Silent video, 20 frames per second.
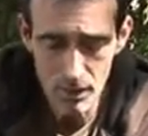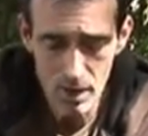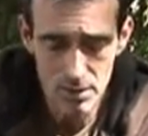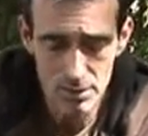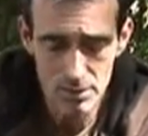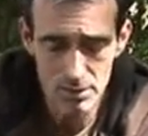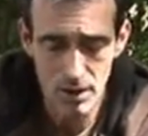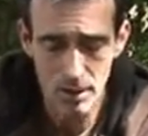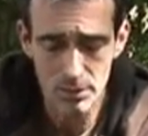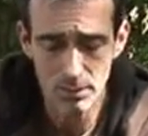
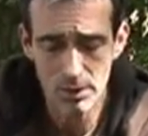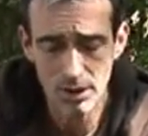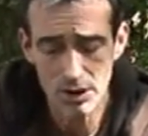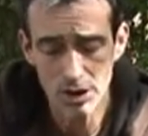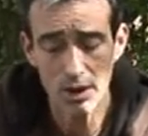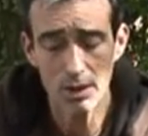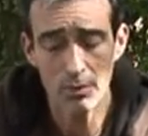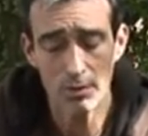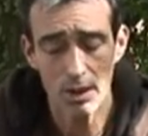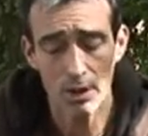So this
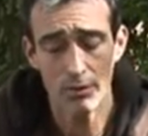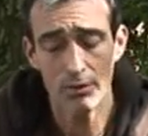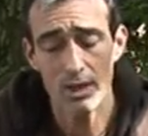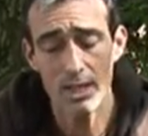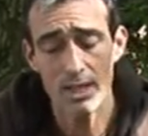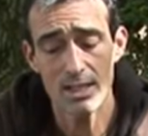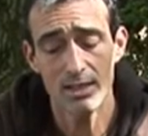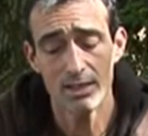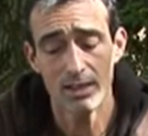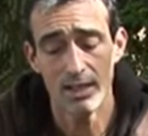year when I
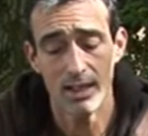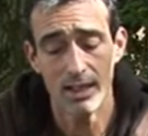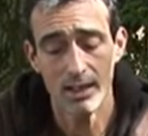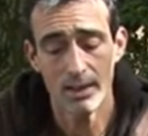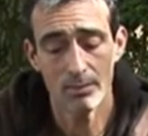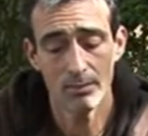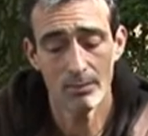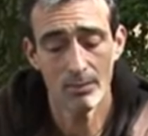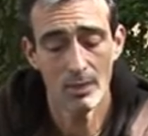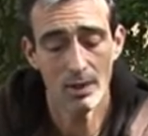released
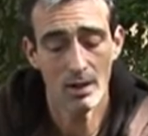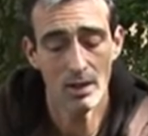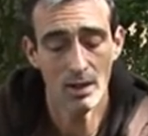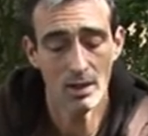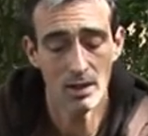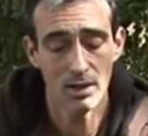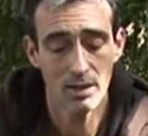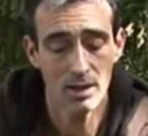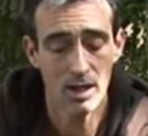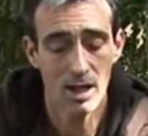it,
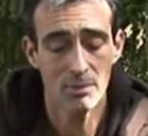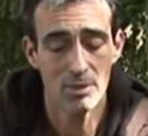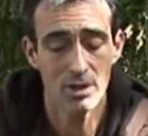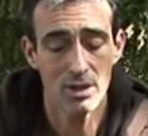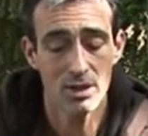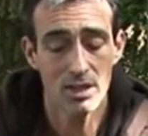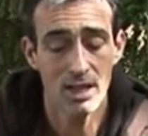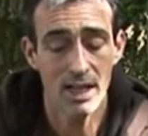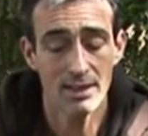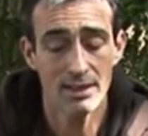a couple
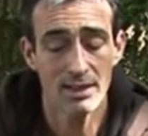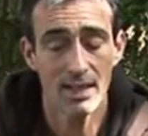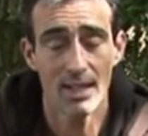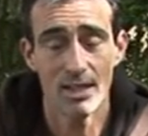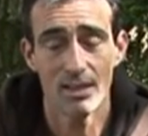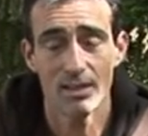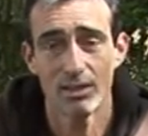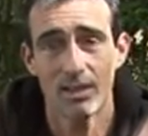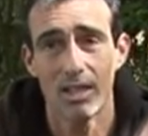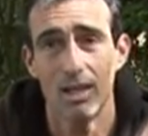of the lads
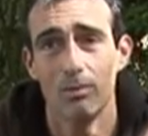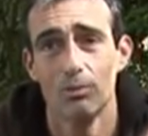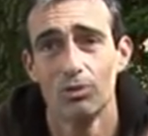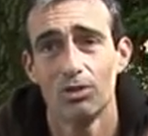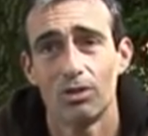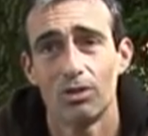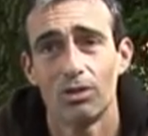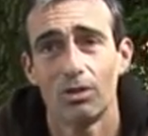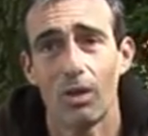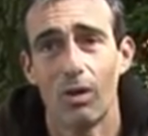down at Sutton
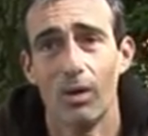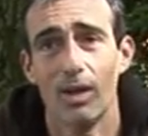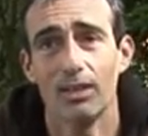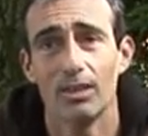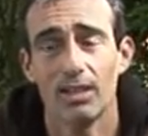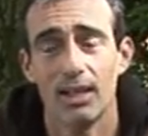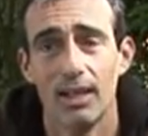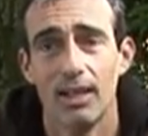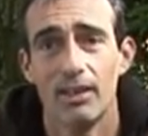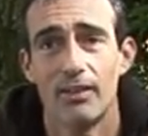was dying
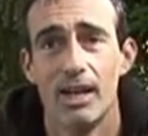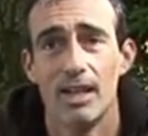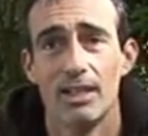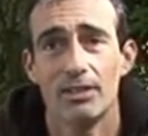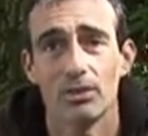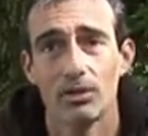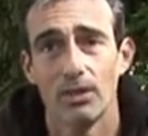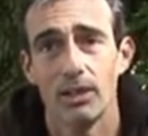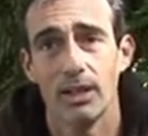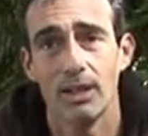to get their
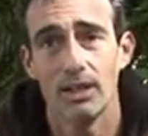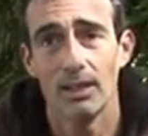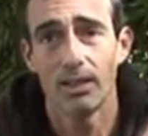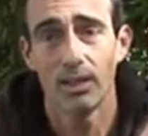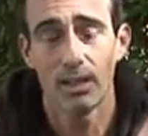hands on it,